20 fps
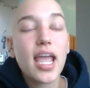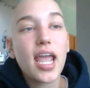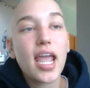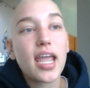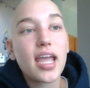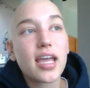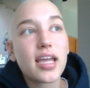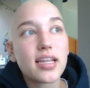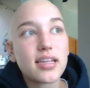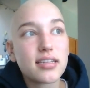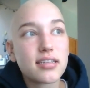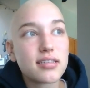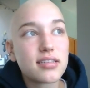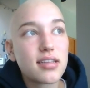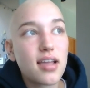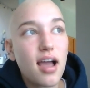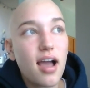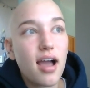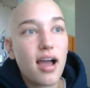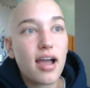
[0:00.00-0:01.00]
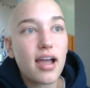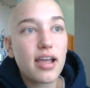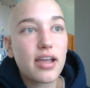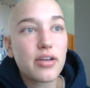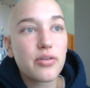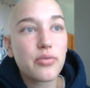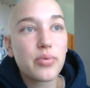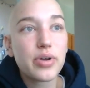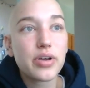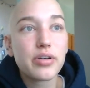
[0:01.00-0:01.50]
and
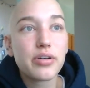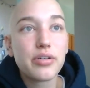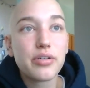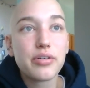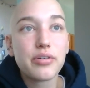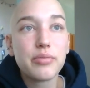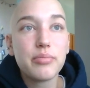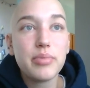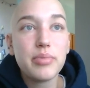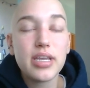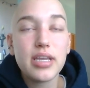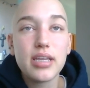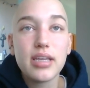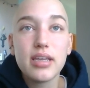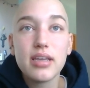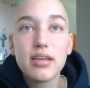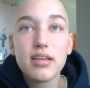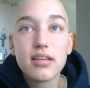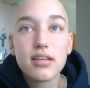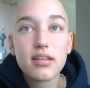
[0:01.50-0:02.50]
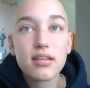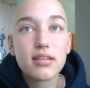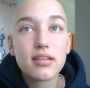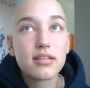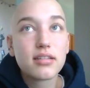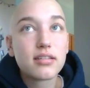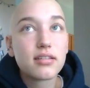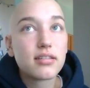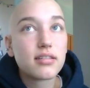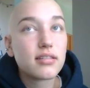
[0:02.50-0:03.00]
I will be
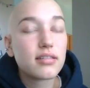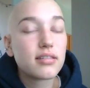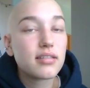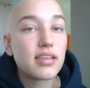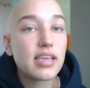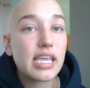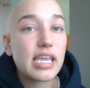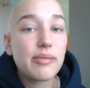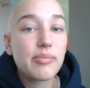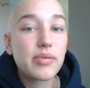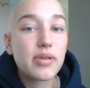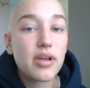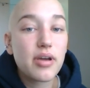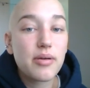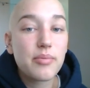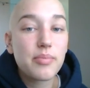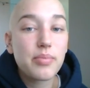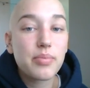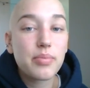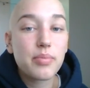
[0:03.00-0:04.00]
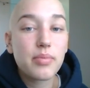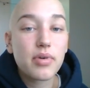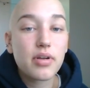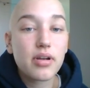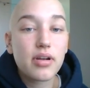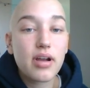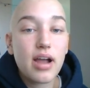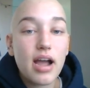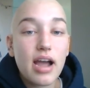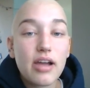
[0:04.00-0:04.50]
keeping up,
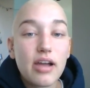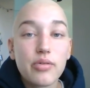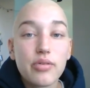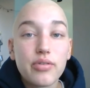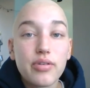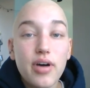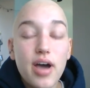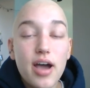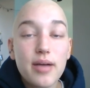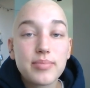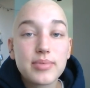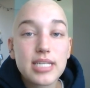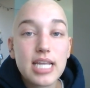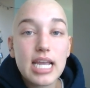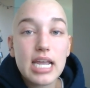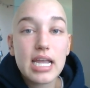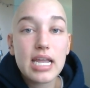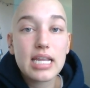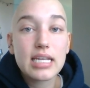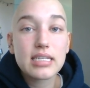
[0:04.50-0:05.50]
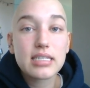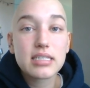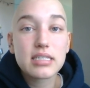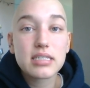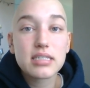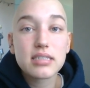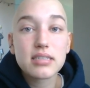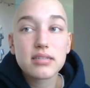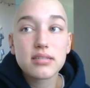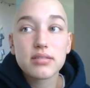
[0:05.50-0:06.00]
or I will
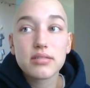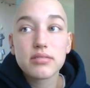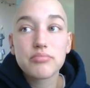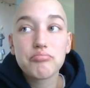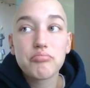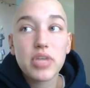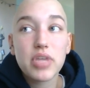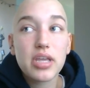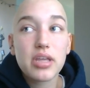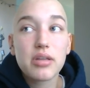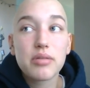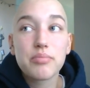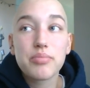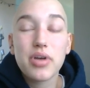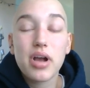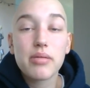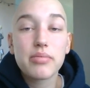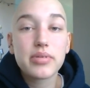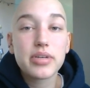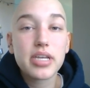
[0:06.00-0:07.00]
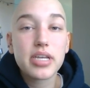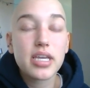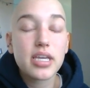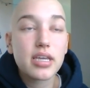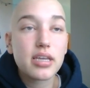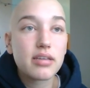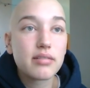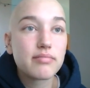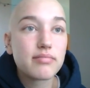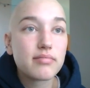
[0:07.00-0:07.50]
update in
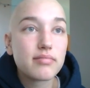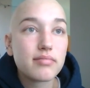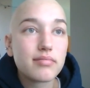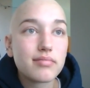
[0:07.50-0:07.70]
probably